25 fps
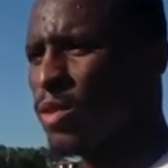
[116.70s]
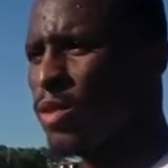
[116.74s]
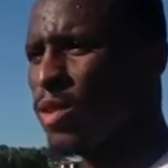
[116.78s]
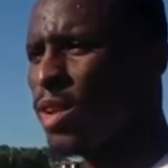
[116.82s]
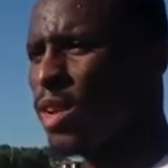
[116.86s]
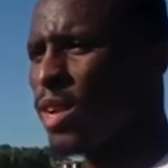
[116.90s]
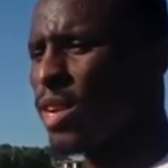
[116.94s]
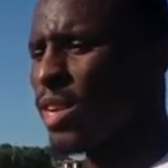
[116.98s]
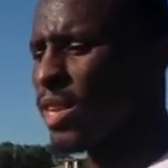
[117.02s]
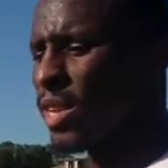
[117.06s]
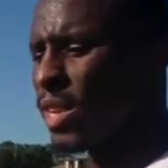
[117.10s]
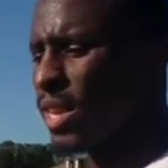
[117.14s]

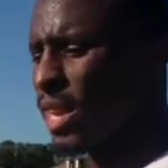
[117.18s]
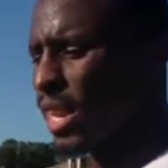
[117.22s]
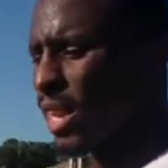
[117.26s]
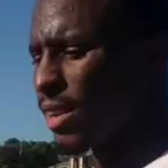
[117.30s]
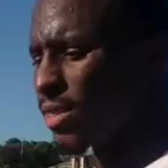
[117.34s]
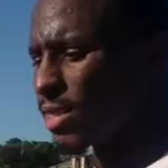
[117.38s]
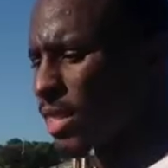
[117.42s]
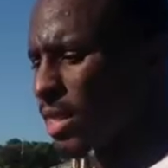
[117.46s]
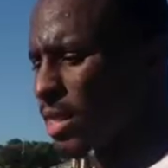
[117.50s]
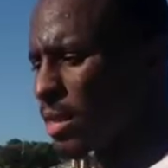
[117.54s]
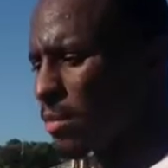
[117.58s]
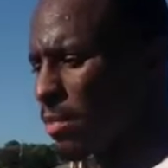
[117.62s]
Well,
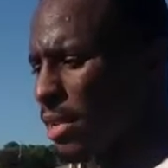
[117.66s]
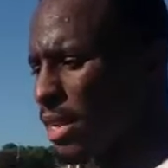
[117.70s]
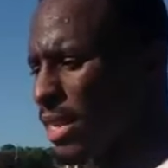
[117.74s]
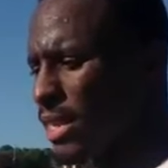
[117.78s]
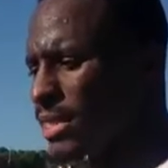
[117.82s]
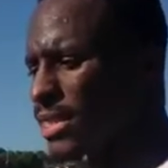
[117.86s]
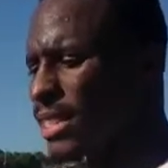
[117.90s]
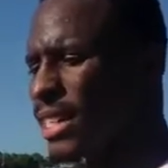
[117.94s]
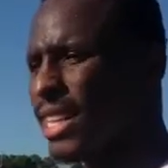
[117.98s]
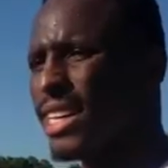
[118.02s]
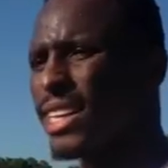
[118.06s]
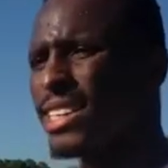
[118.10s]
I'd say the
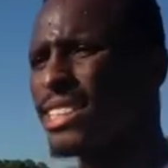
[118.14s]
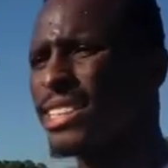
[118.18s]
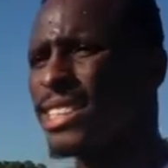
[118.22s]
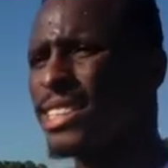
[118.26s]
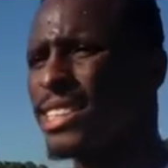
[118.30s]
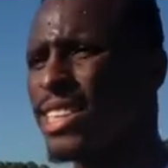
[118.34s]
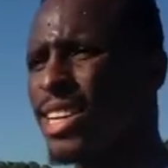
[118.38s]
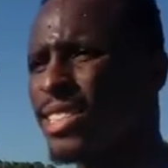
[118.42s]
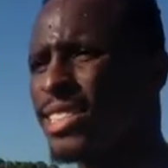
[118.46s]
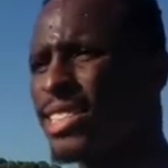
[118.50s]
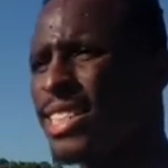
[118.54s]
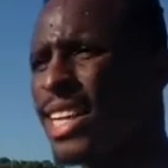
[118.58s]
biggest thing is
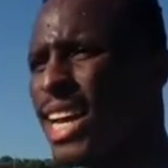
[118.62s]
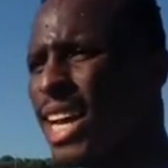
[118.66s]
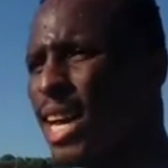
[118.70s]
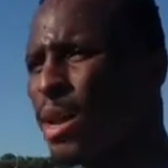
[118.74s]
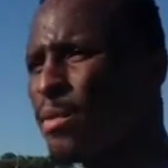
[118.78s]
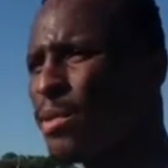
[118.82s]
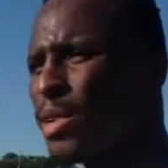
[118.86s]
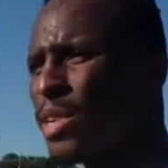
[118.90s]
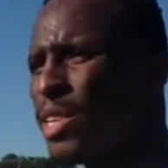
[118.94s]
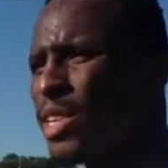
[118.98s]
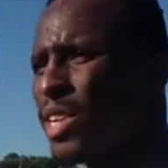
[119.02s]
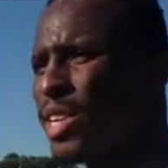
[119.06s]
just our
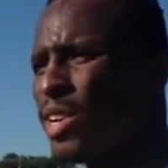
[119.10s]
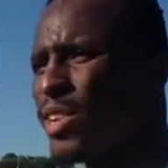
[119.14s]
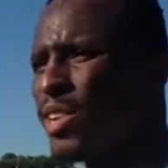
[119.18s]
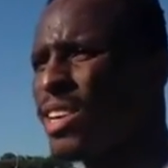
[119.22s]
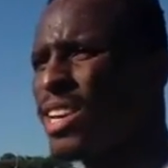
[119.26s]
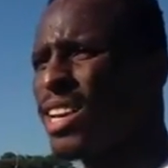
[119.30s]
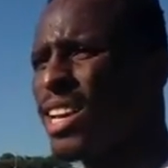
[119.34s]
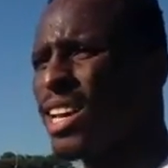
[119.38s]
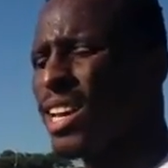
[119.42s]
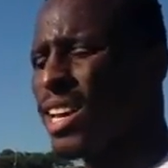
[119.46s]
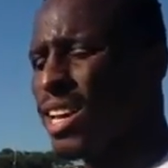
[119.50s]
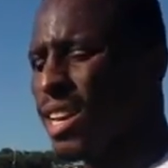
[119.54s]
timing, you know.
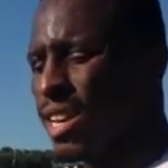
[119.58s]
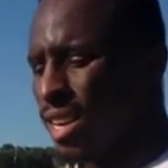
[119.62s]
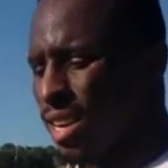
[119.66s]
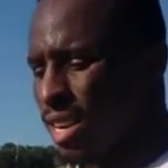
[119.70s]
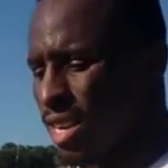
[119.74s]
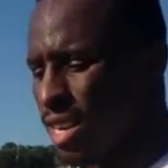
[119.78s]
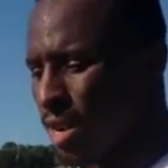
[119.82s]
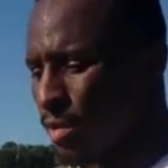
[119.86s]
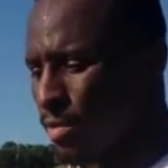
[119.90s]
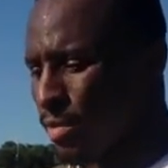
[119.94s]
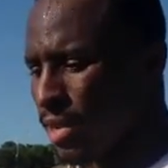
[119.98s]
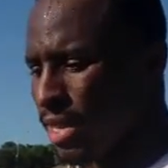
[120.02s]

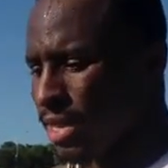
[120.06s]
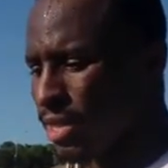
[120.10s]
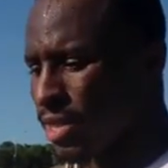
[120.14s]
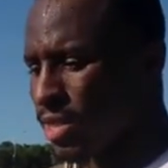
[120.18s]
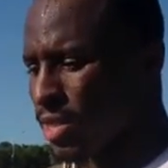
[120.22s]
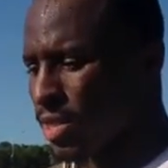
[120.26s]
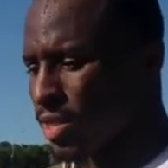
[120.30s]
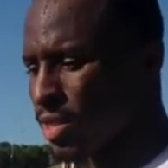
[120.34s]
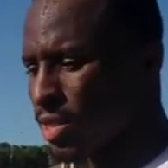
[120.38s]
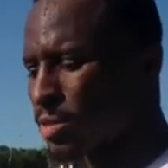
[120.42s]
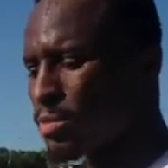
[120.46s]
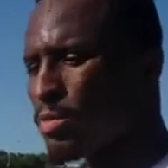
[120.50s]
Coming
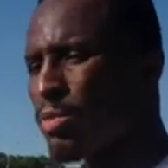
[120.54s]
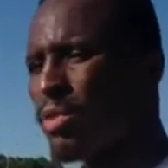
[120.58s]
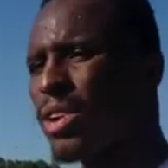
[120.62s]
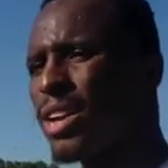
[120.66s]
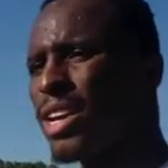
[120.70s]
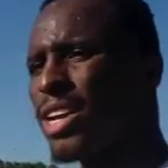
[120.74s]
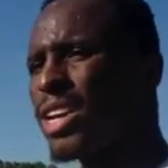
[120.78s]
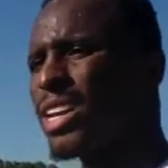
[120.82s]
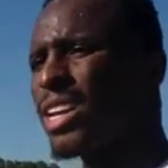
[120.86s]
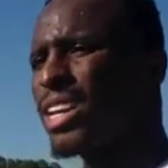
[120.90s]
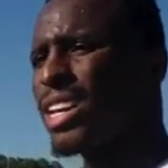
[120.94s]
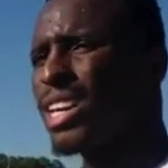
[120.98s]
into the
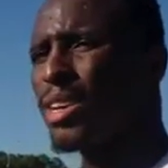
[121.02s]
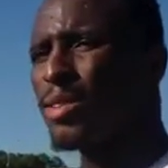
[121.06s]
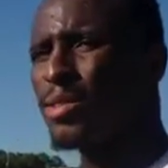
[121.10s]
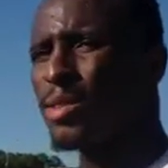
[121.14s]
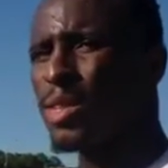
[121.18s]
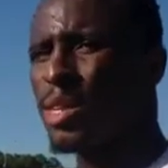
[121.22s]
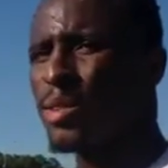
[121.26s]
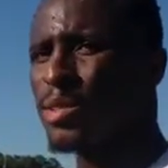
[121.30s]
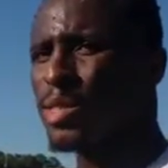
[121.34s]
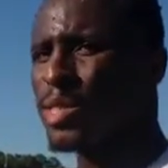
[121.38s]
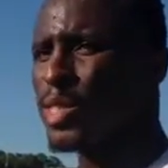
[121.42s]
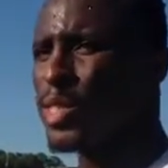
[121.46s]
spring,
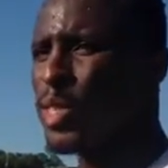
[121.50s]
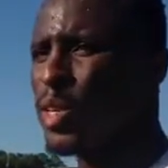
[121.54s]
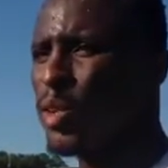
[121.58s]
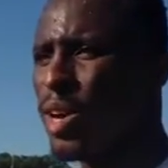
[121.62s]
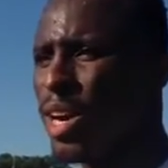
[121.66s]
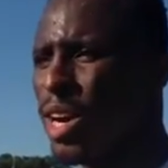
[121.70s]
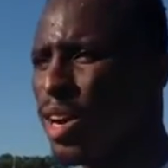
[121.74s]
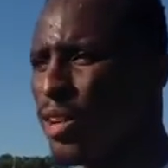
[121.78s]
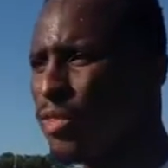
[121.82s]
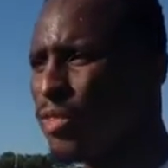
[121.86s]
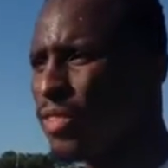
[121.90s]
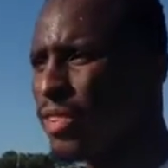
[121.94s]
it was a new
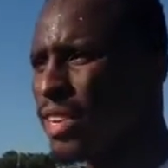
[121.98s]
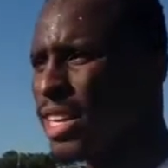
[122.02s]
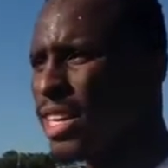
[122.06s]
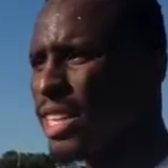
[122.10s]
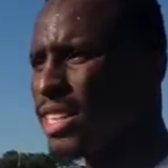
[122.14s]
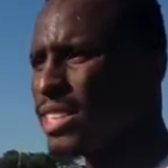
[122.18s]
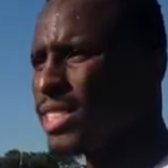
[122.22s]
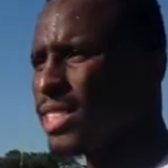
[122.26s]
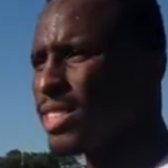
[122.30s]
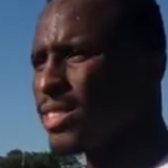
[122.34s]
offense.